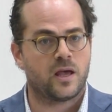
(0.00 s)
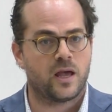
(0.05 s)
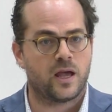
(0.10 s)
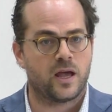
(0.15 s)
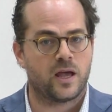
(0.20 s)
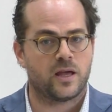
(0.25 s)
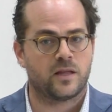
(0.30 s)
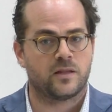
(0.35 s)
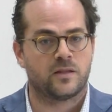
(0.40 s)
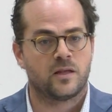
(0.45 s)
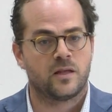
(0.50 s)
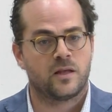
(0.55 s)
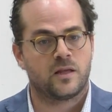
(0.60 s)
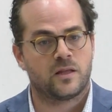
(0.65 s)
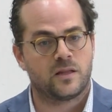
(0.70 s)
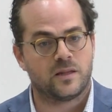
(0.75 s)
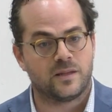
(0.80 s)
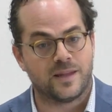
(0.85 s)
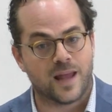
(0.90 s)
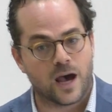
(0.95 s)
and
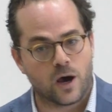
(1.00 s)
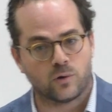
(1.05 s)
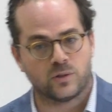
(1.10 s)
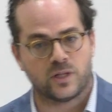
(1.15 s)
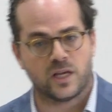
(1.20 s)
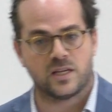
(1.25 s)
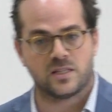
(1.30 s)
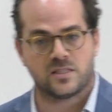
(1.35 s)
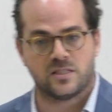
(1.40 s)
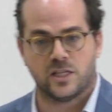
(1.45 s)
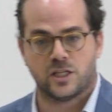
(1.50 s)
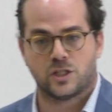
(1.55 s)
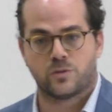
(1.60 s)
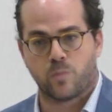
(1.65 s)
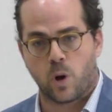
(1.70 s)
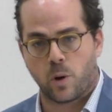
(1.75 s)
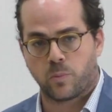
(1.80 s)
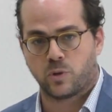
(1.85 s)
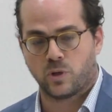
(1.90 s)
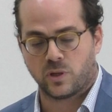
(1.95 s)
nowadays these
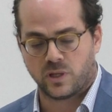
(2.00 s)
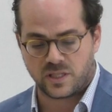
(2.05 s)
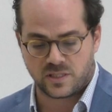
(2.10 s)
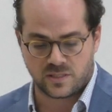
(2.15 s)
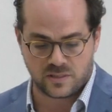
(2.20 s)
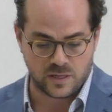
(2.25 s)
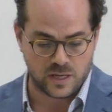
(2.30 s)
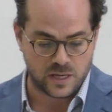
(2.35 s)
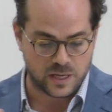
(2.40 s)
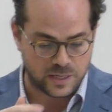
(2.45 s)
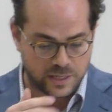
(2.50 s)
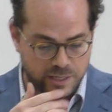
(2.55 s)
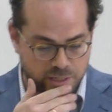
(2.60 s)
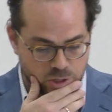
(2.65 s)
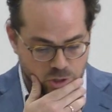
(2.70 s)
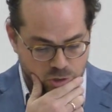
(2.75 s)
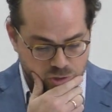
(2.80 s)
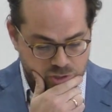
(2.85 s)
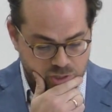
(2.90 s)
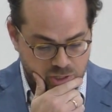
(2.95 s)
populist
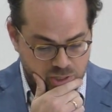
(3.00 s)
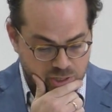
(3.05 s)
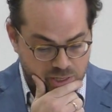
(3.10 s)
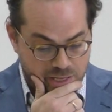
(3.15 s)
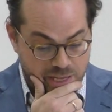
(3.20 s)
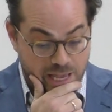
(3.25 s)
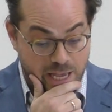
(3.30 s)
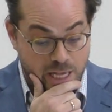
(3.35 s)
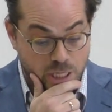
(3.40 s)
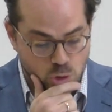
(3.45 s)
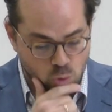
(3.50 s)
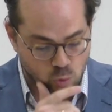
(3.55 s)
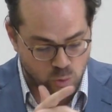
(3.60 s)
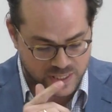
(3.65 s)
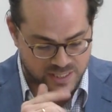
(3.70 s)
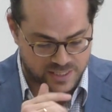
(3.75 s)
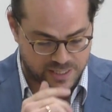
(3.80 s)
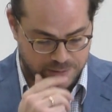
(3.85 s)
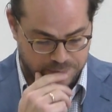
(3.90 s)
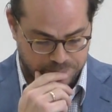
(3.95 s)
leaders as we
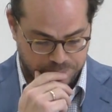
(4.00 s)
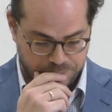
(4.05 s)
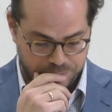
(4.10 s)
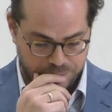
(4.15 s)
see.